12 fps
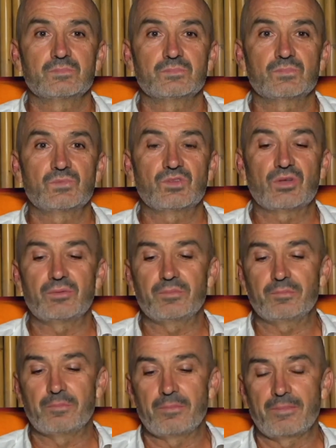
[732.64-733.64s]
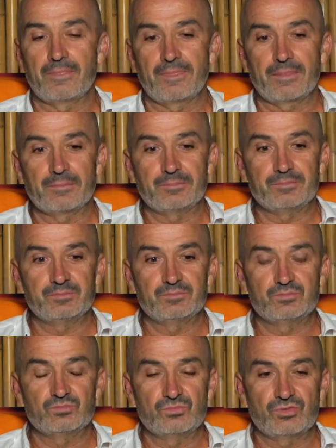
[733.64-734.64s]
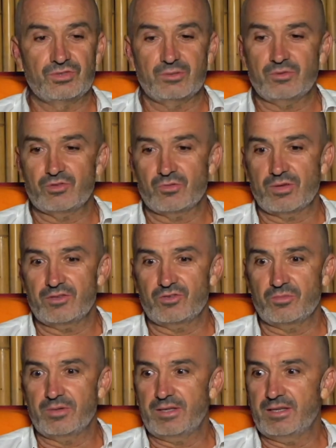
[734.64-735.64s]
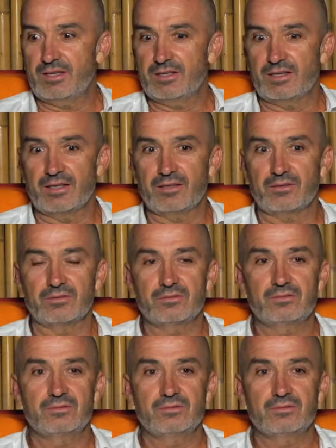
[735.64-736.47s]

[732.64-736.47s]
So, see what's around you. Be here now.